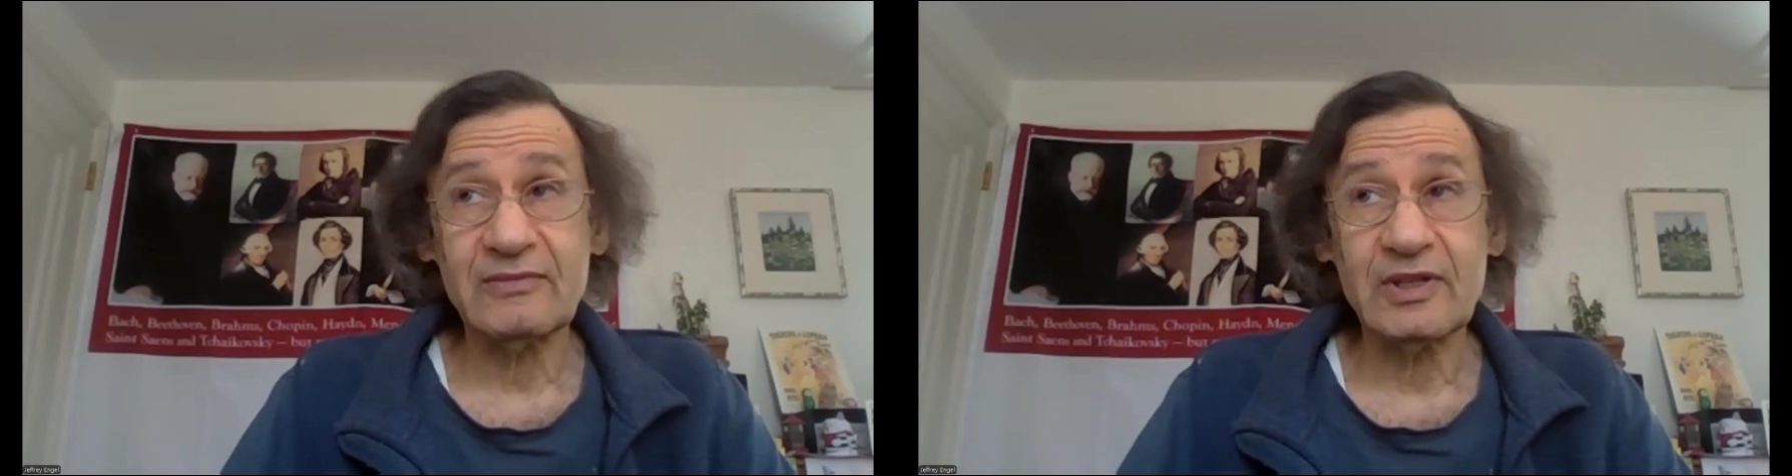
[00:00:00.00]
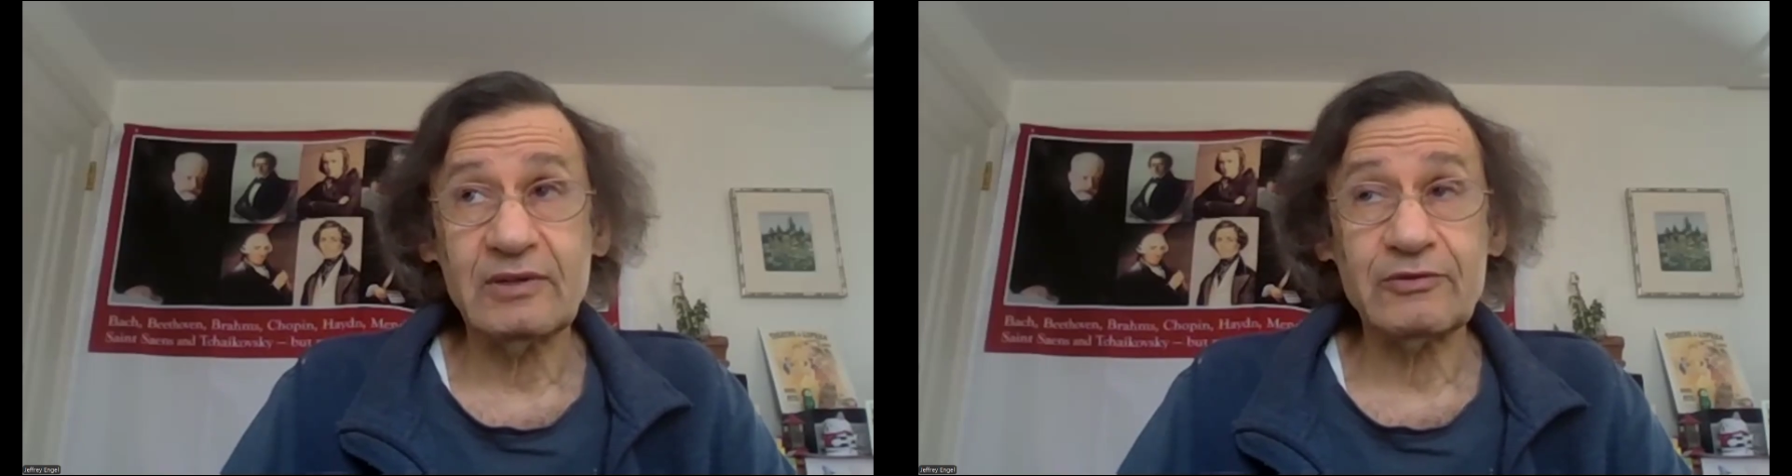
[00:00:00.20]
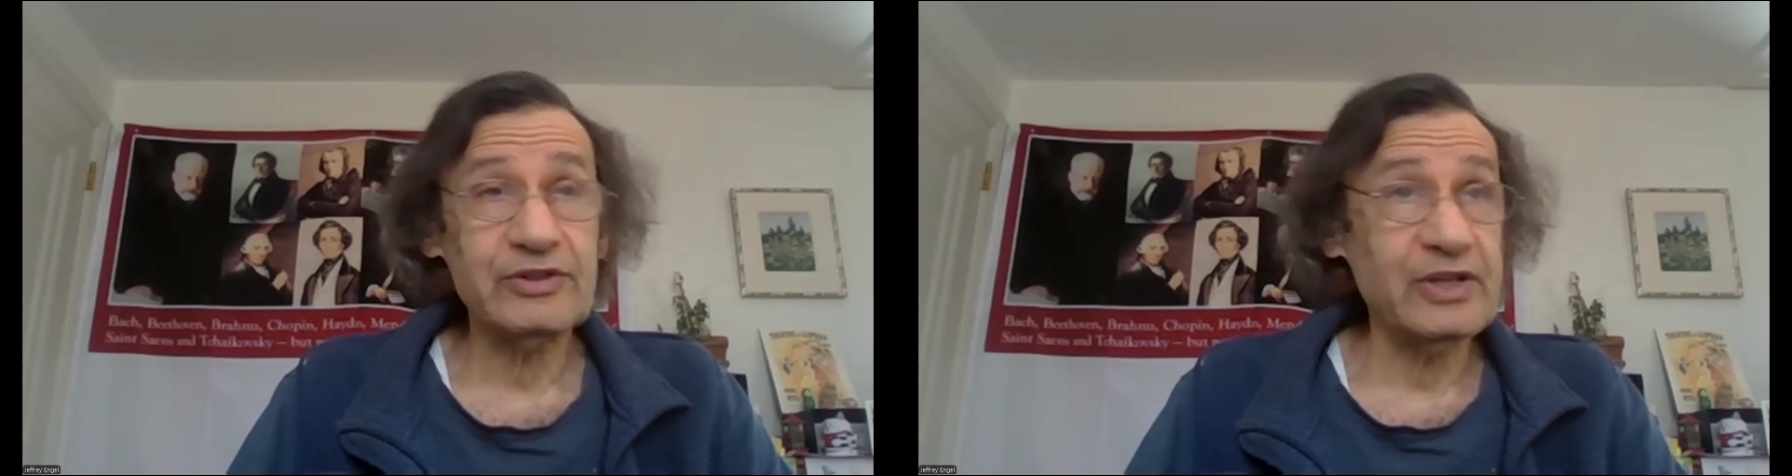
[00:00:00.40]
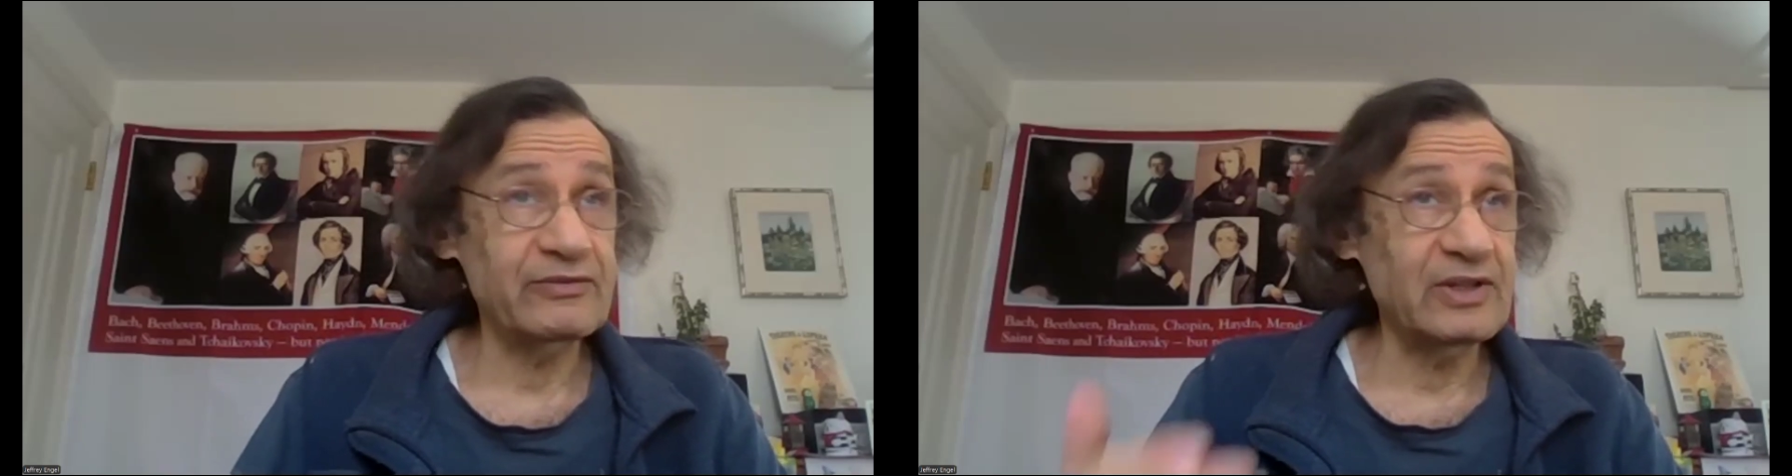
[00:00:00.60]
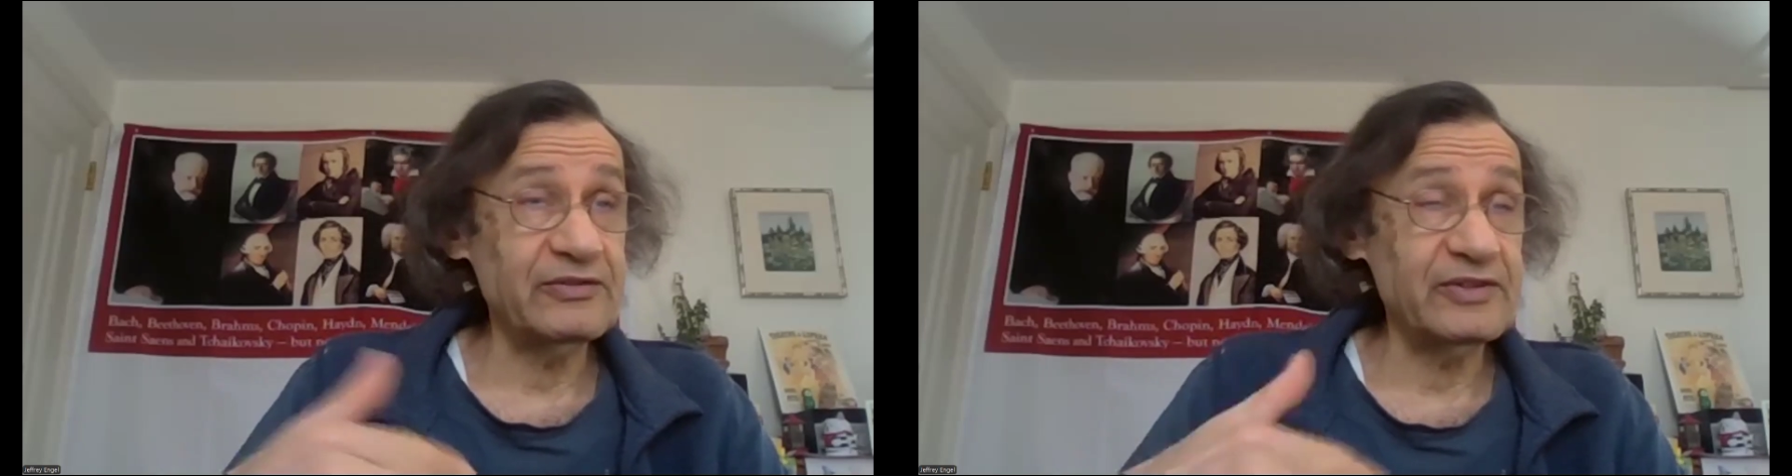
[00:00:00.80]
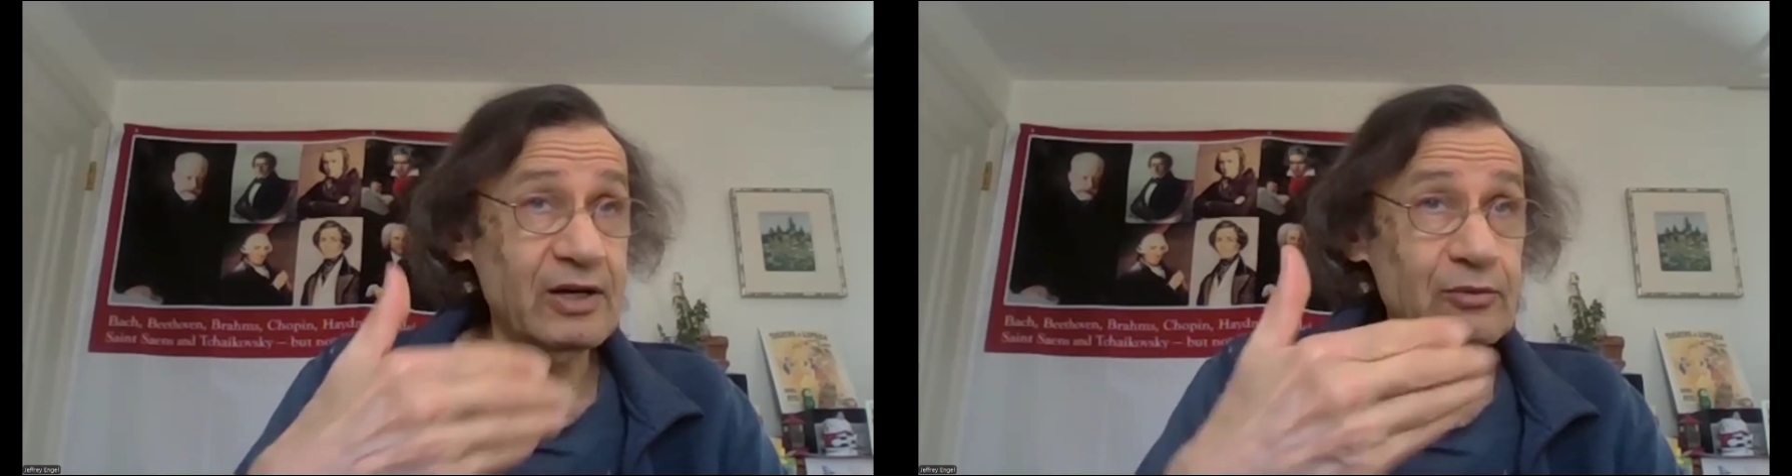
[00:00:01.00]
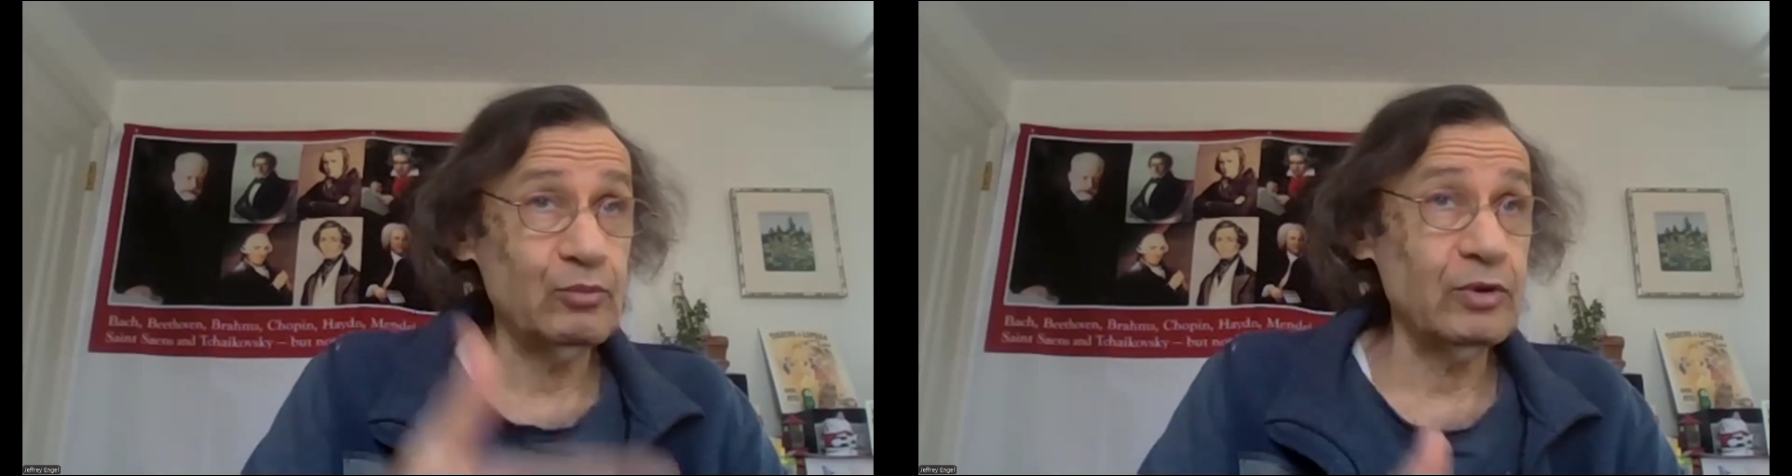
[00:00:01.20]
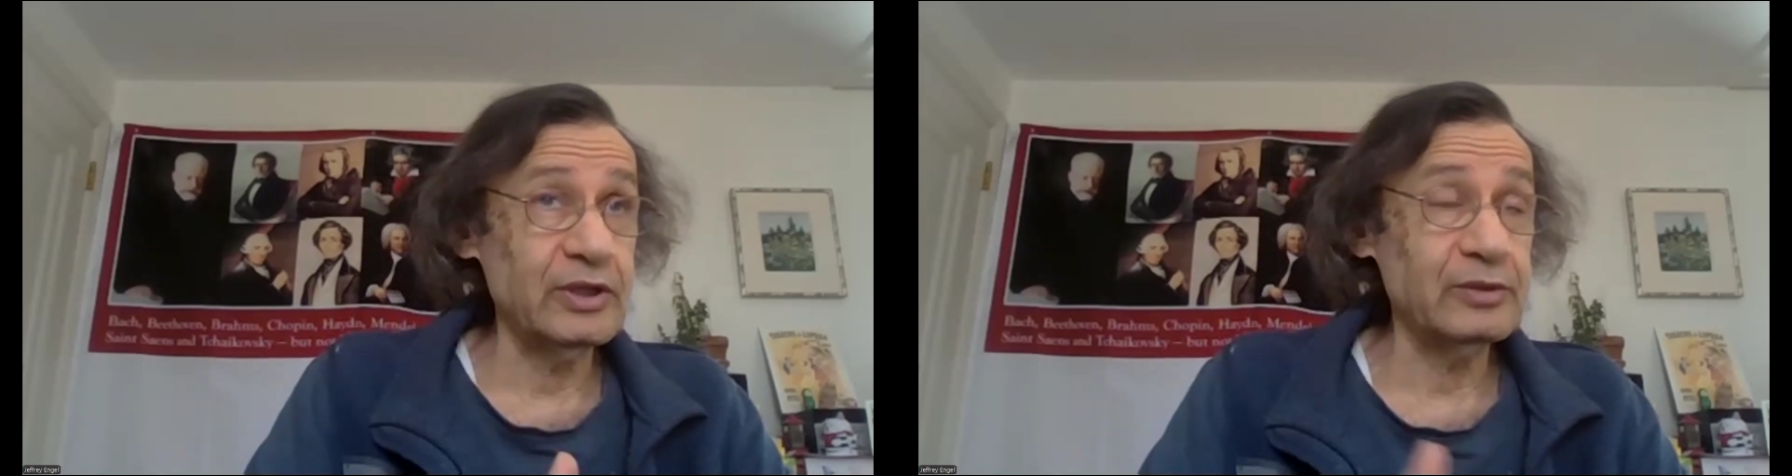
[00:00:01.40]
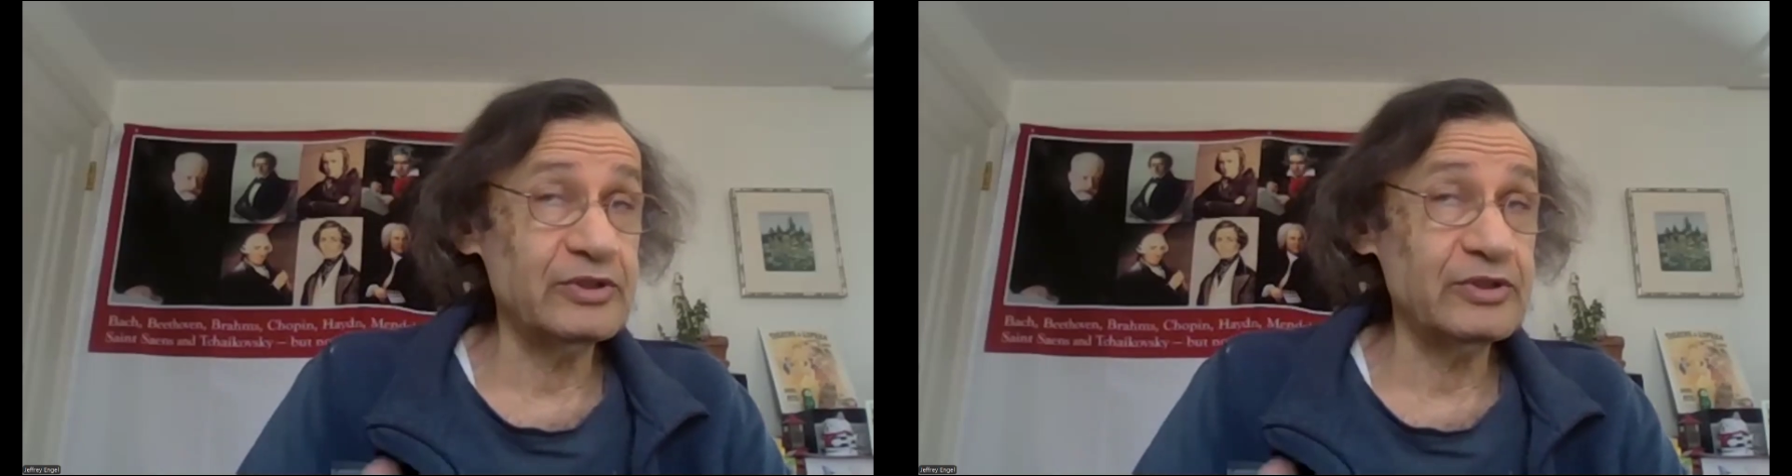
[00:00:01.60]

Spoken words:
Of course, I've left out one,